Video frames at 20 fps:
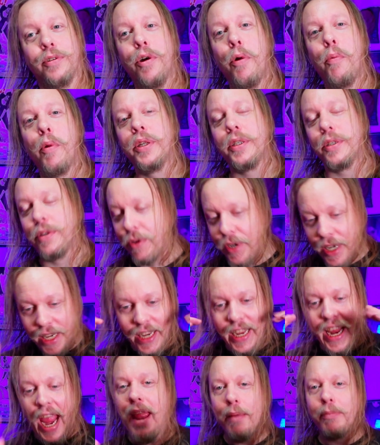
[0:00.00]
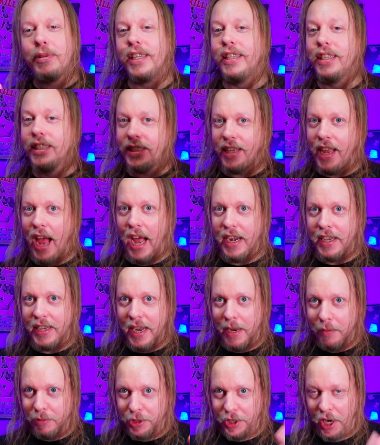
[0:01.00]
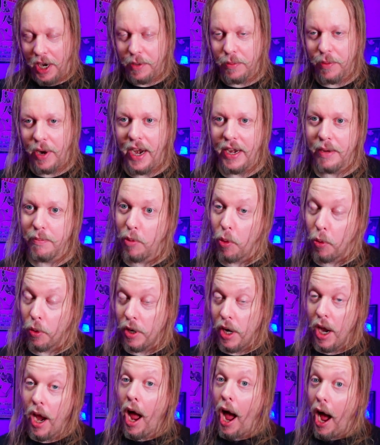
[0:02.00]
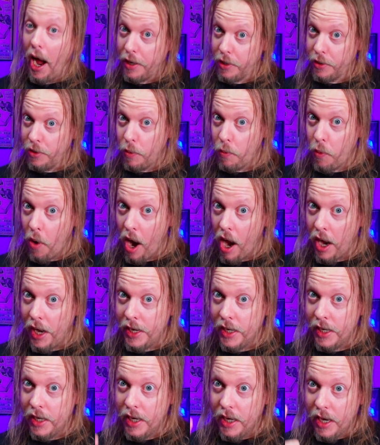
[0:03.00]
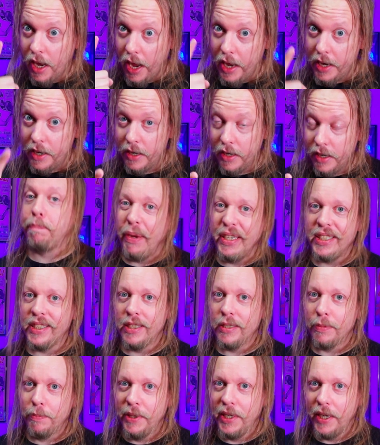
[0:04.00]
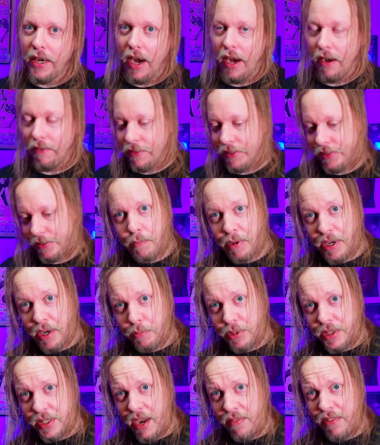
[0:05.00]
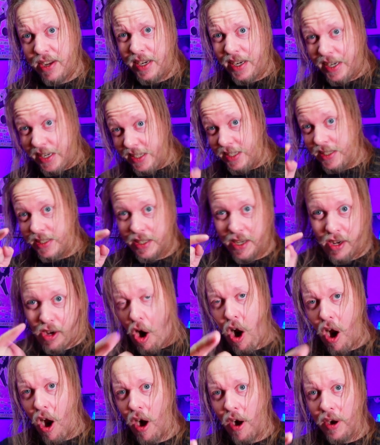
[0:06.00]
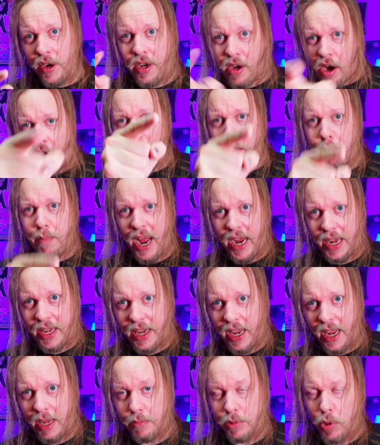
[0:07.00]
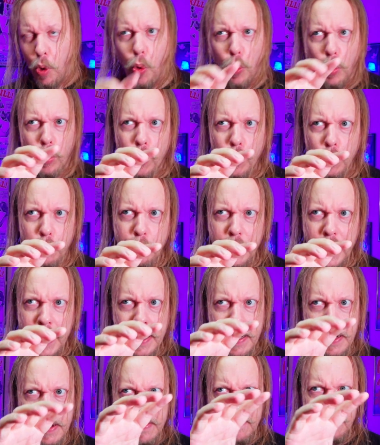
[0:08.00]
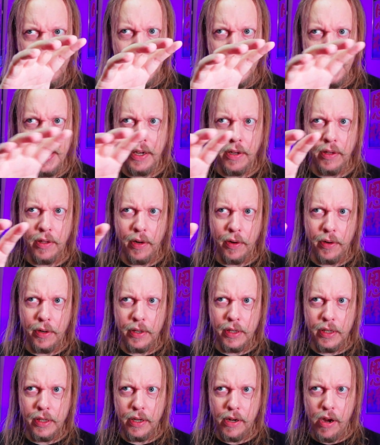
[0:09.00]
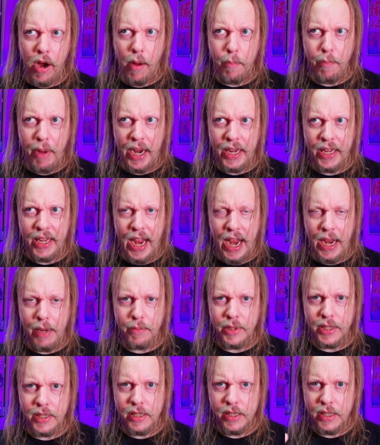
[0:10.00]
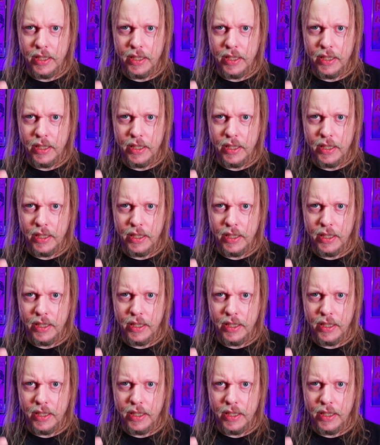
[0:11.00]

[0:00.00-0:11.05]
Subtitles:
no one's doing games in this goddamn genre anymore. I don't know why, it just pisses me off. But number 7 is car combat games, or could be vehicular combat games.